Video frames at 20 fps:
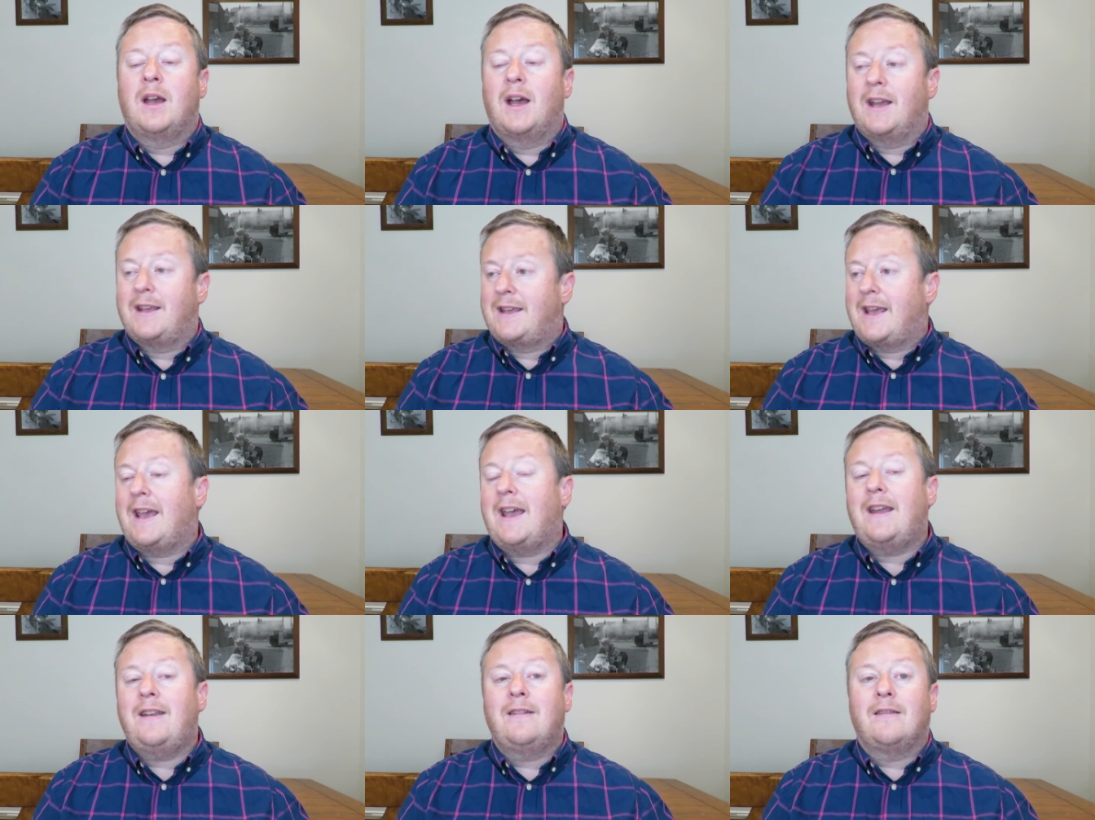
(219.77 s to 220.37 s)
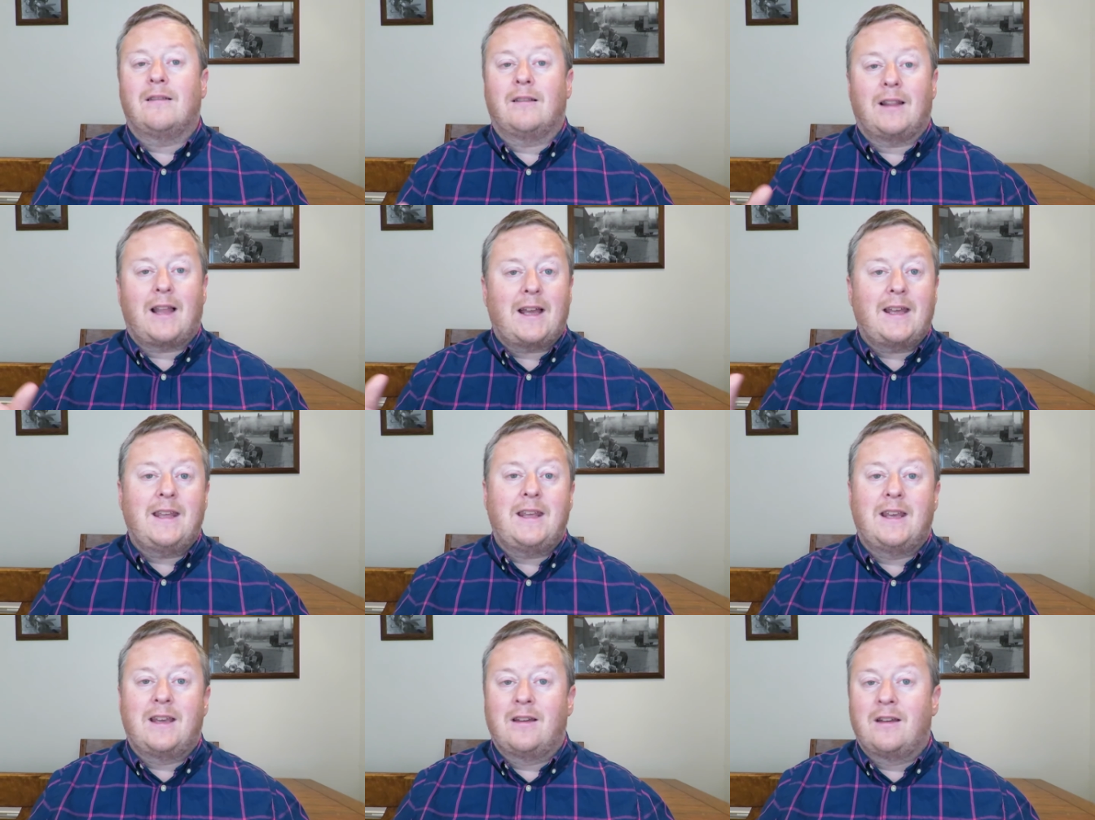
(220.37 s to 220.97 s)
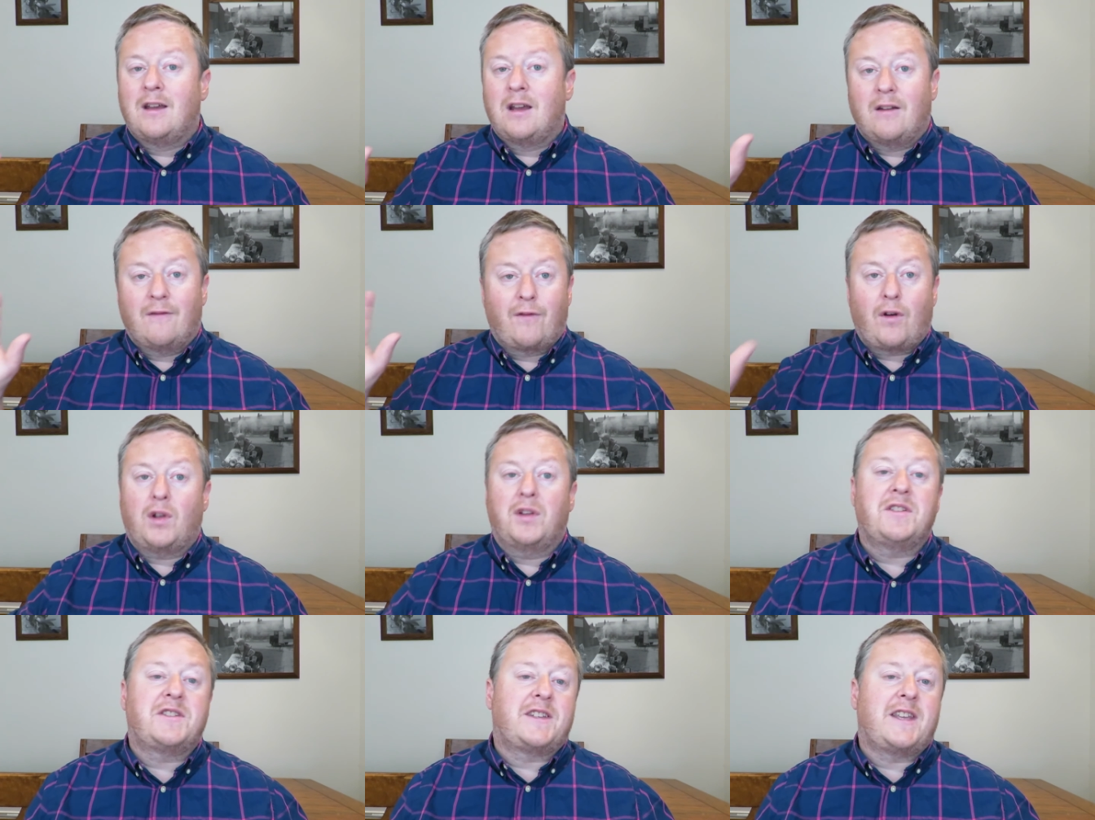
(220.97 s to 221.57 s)
again, like
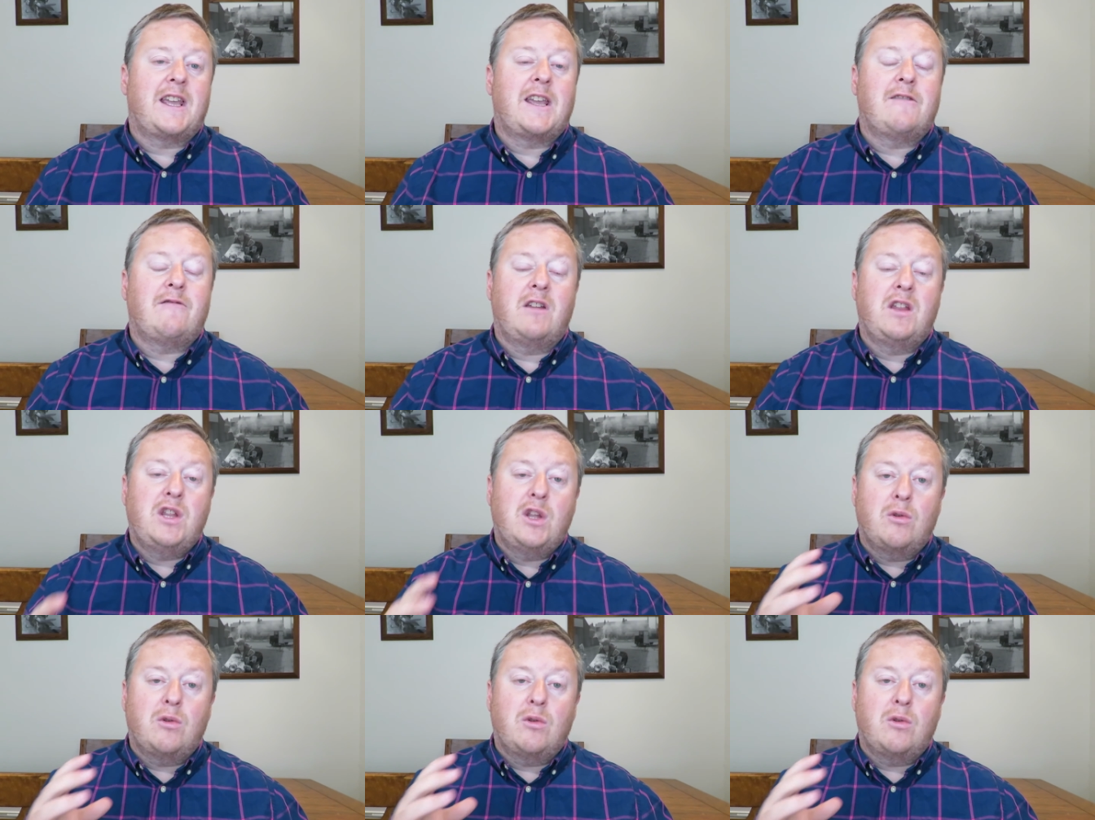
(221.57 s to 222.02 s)
volunteering,